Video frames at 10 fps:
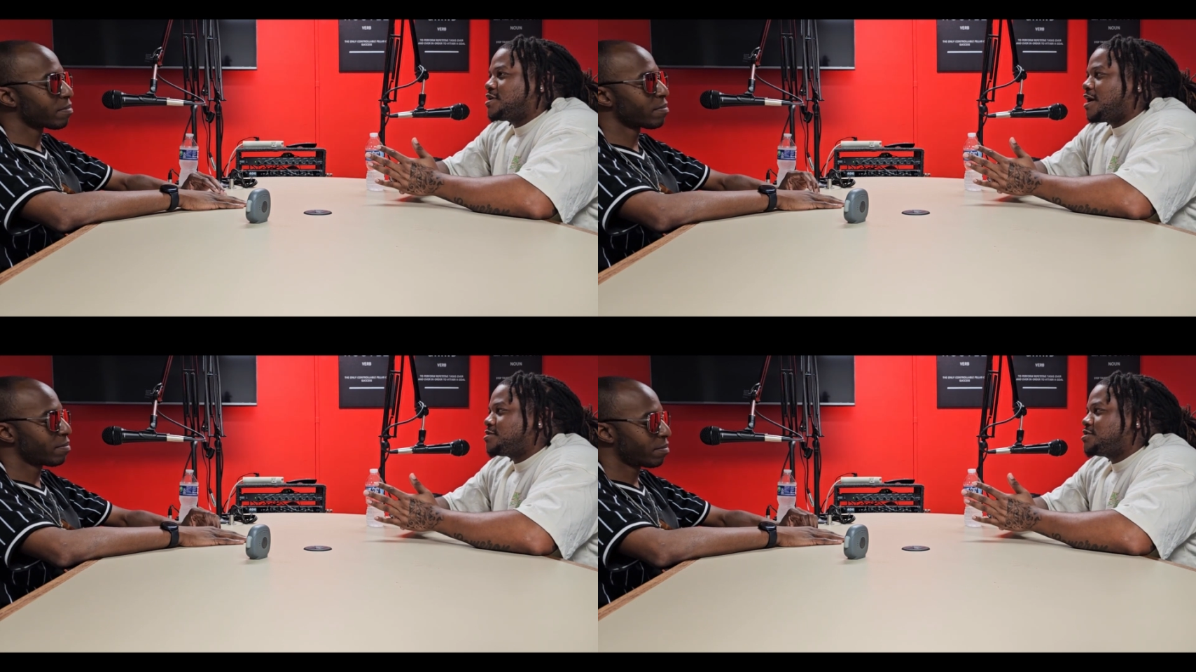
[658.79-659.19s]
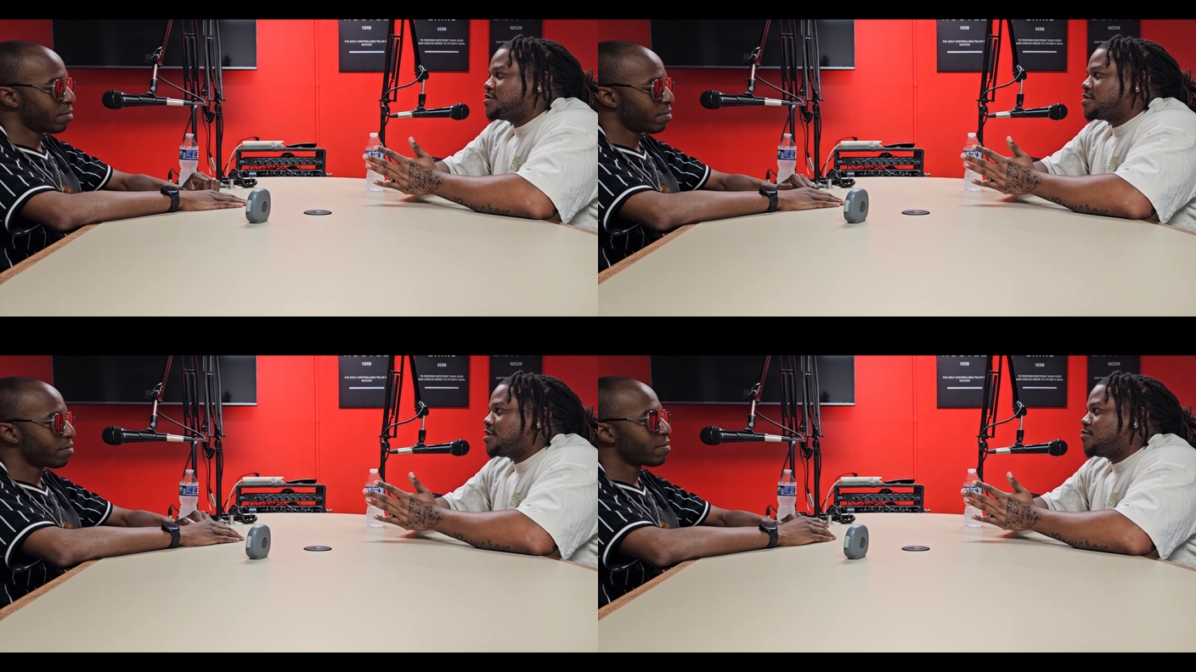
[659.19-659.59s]
Speaker 1: Mm-hmm. I took a
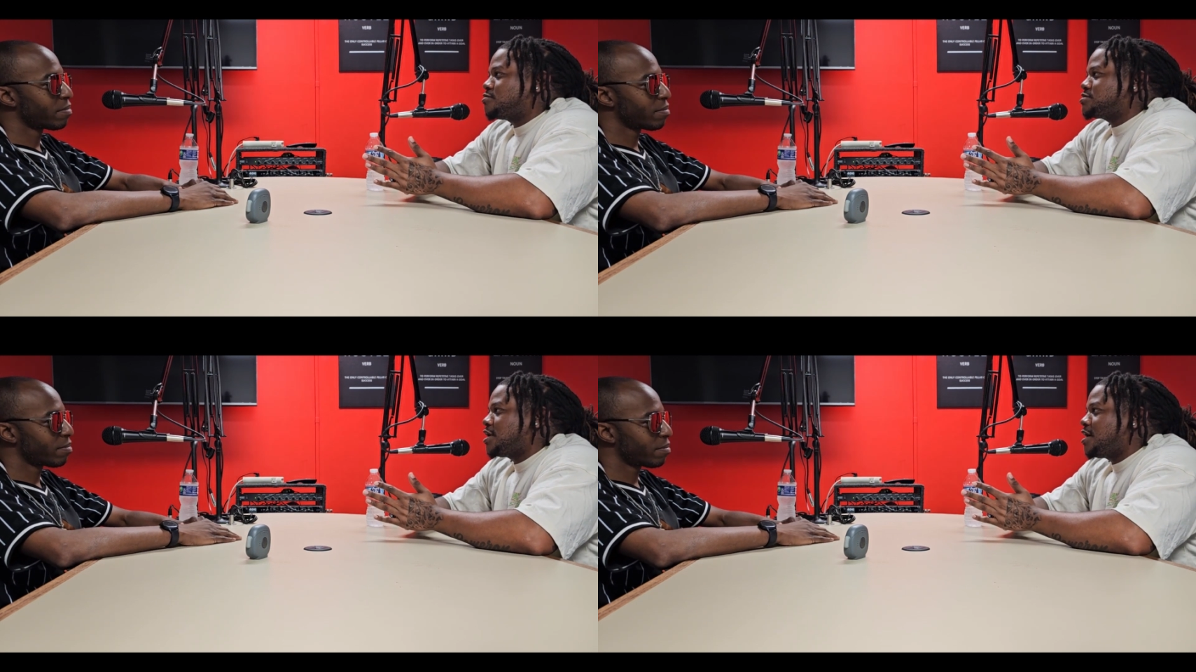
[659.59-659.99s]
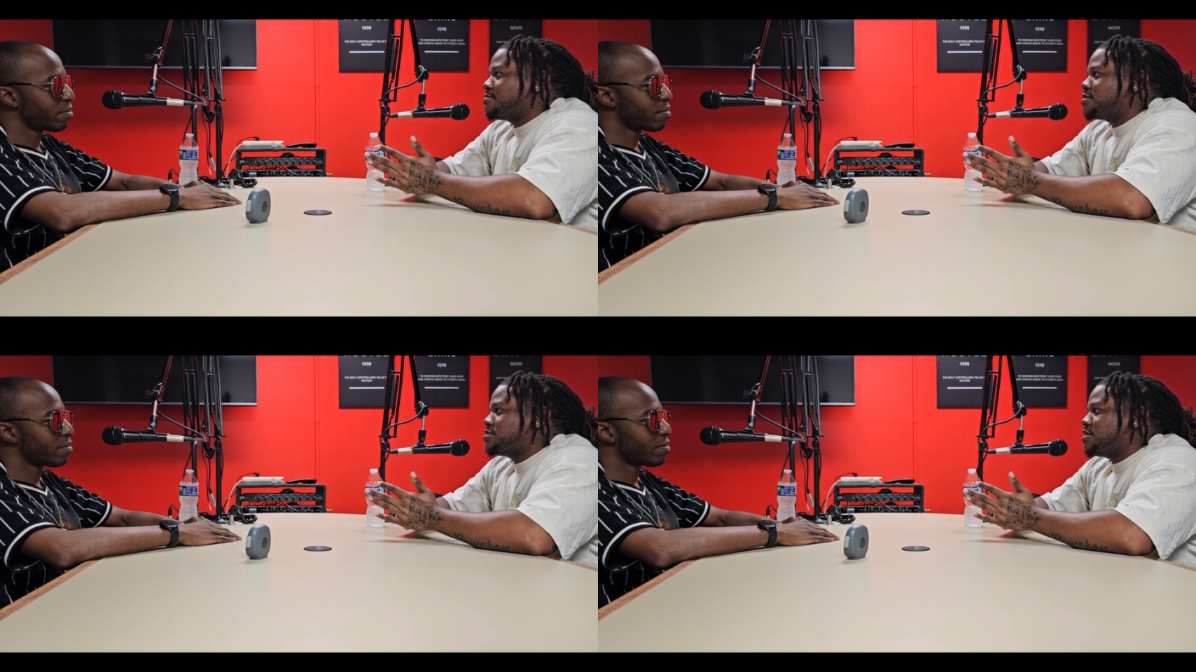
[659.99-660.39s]
long time to
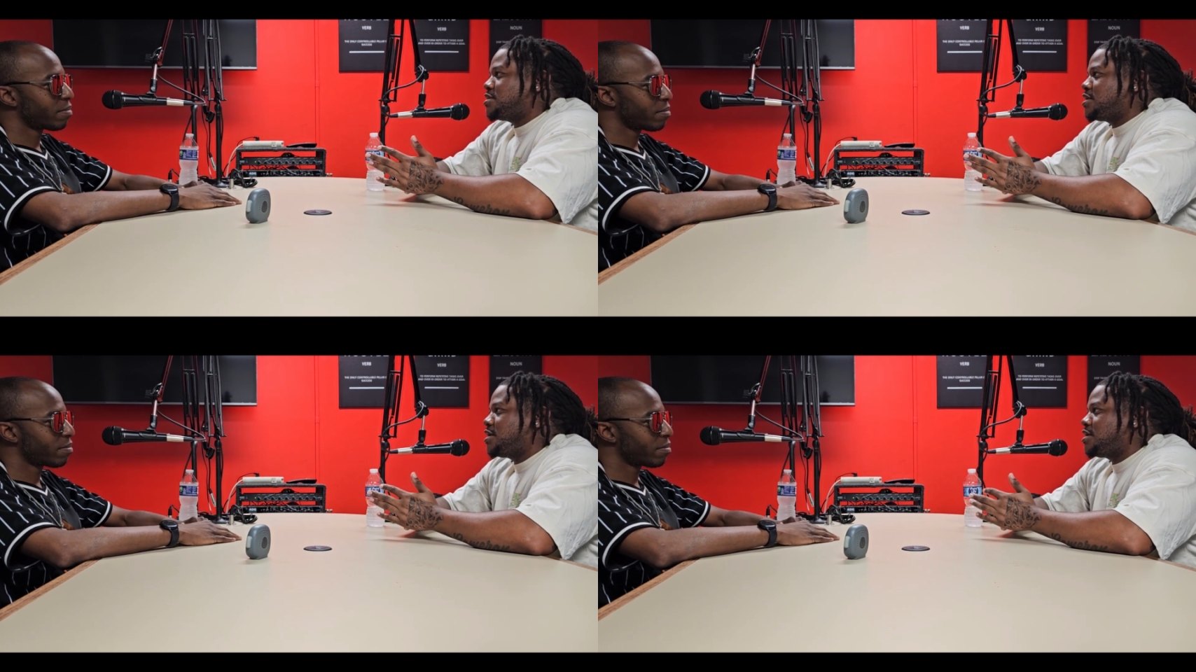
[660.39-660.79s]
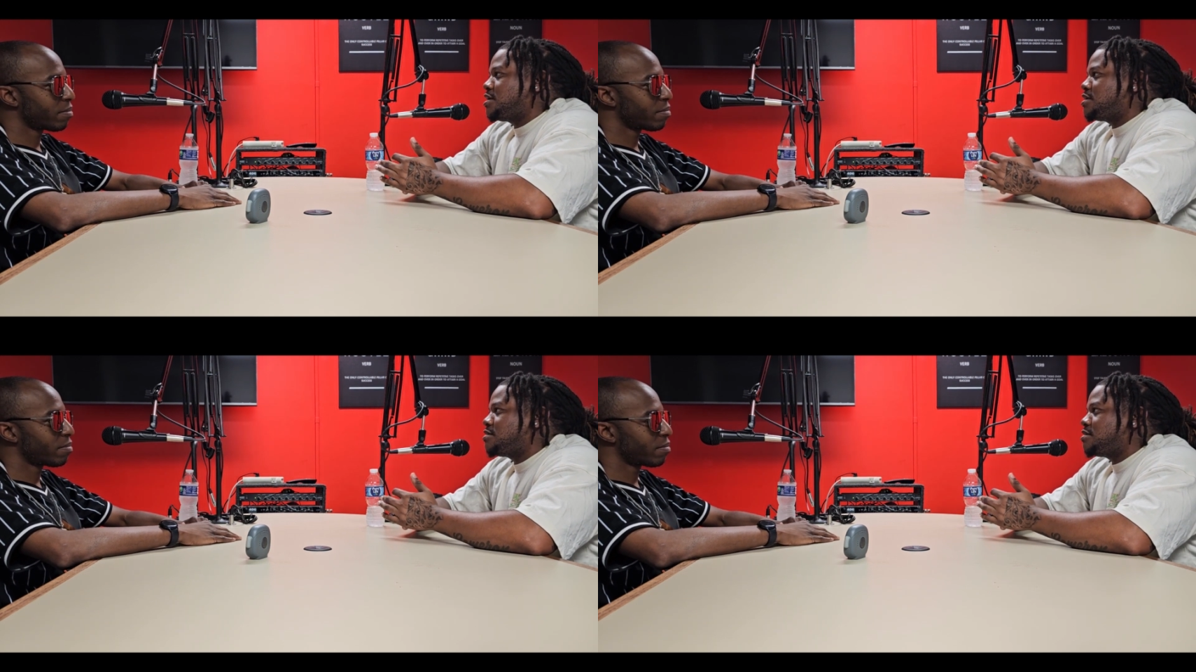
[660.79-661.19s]
sit
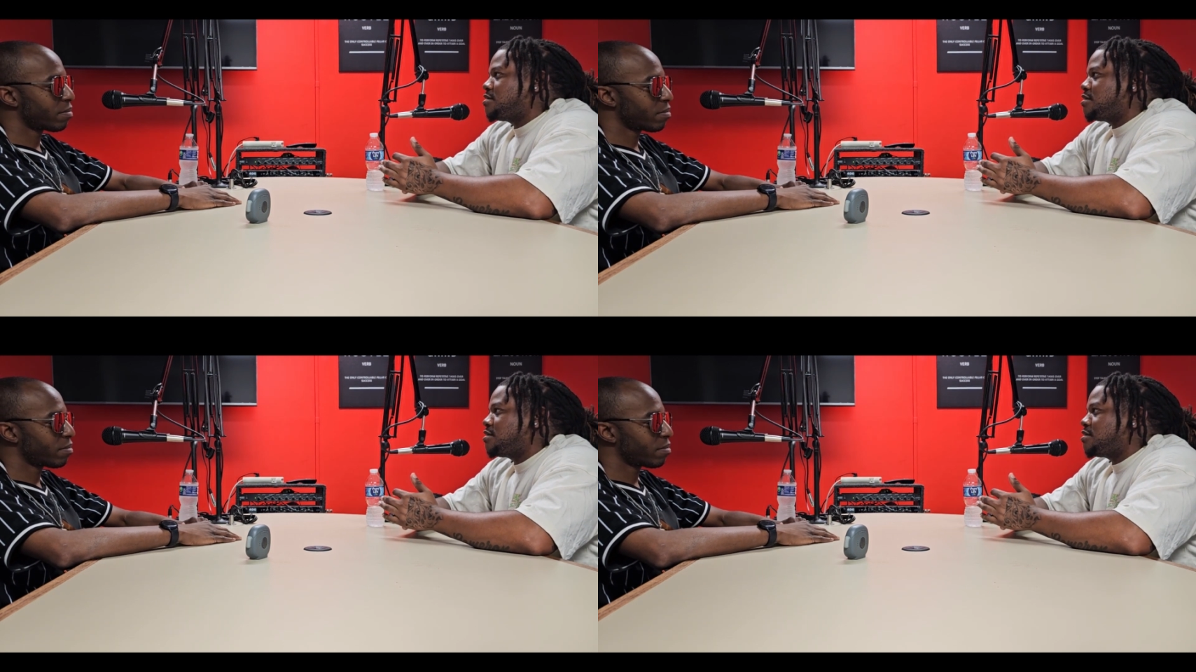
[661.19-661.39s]
and